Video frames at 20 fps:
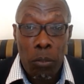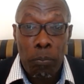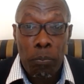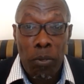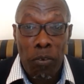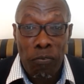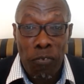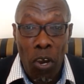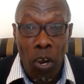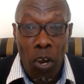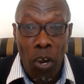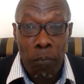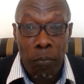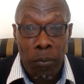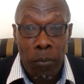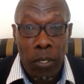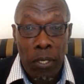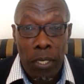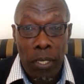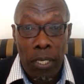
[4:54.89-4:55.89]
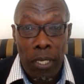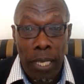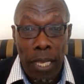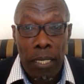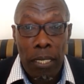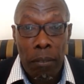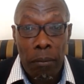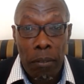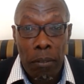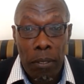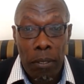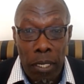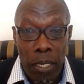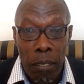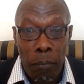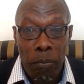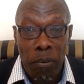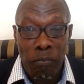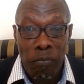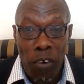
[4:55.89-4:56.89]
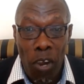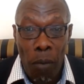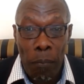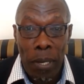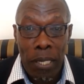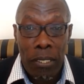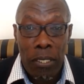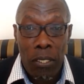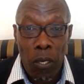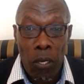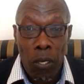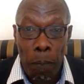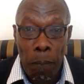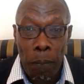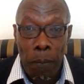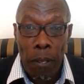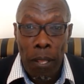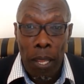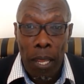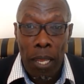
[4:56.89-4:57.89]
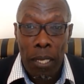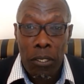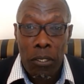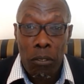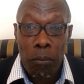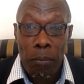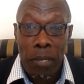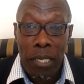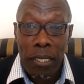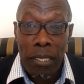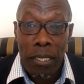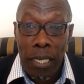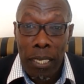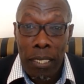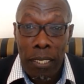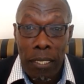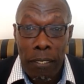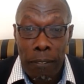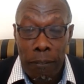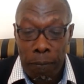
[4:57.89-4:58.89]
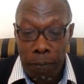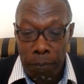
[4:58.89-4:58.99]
perform, to get their performance up and to maintain it.